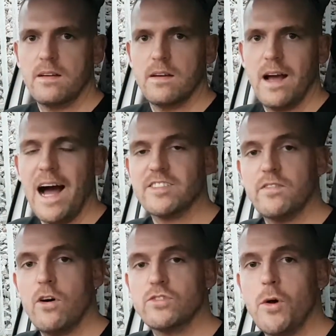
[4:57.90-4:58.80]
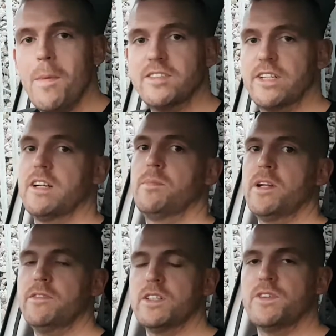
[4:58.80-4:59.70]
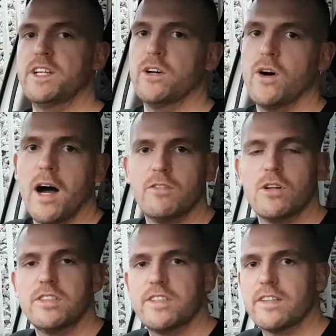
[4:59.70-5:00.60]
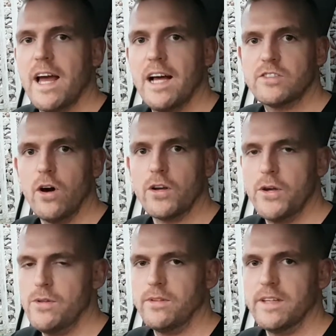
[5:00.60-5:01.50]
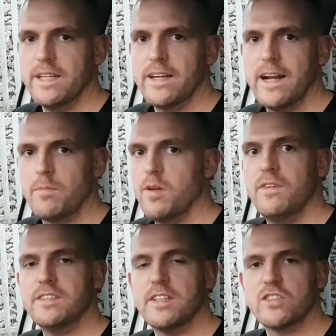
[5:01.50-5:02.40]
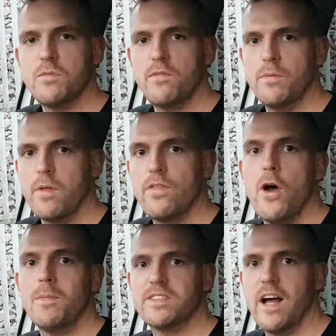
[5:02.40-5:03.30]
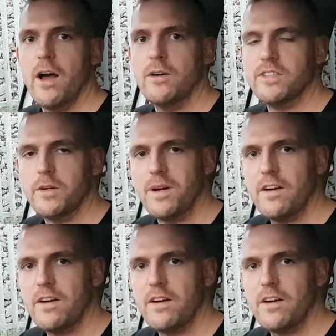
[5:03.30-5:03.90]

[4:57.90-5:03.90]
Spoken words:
As I've also mentioned in a previous video, I've noticed the car's got a coolant leak and I'm convinced it's coming from the thermostat housing, and when I've had a